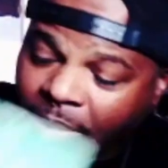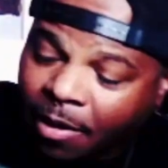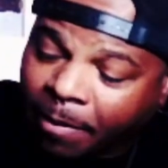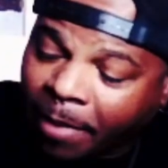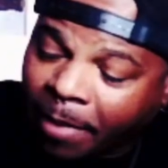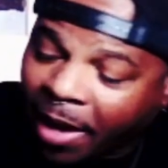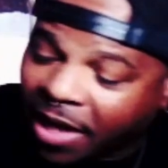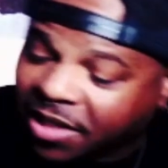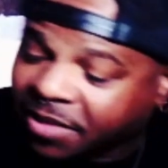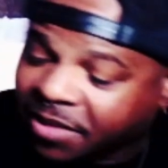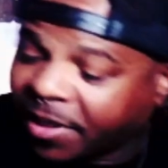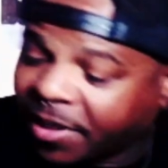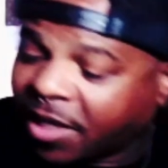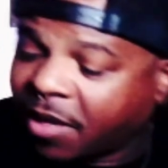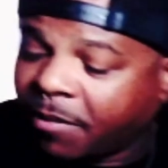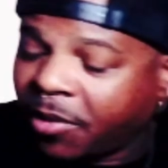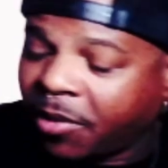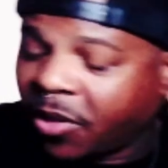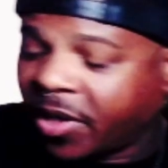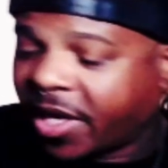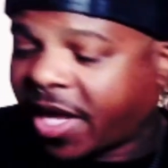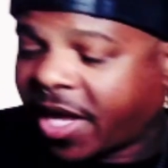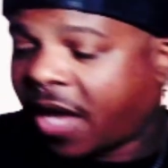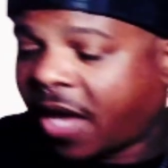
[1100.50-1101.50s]
possibly
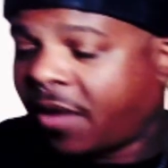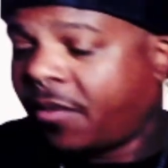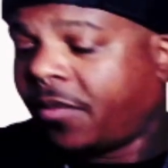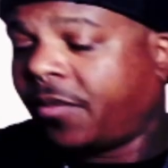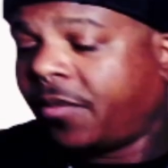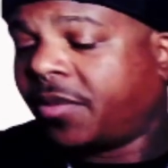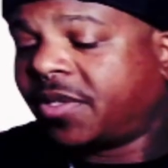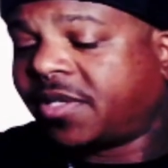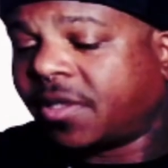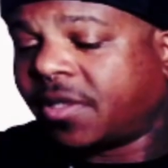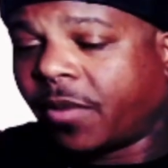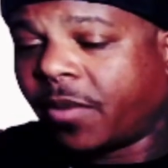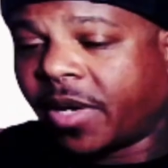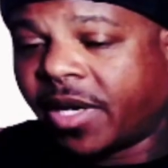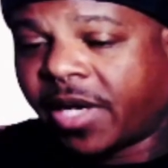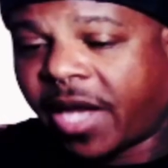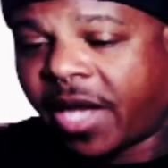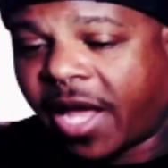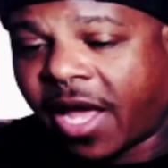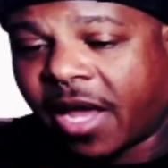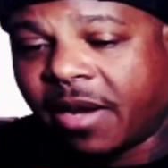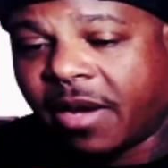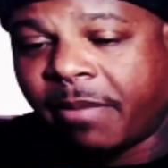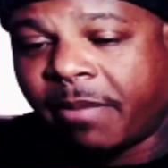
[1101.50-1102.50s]
communicate with someone
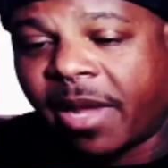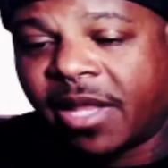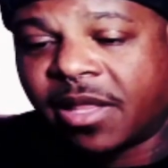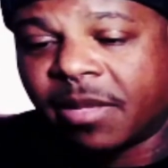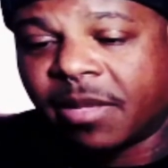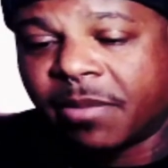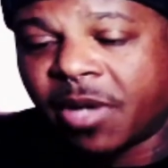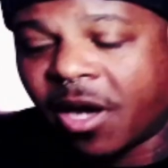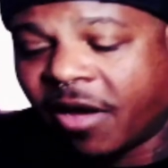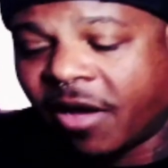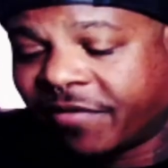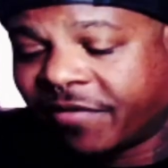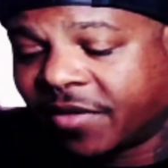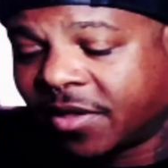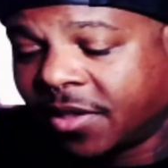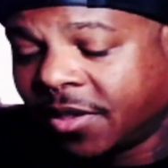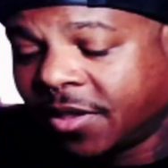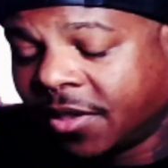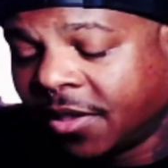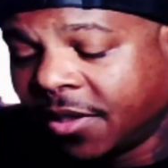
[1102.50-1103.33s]
and make them an offer.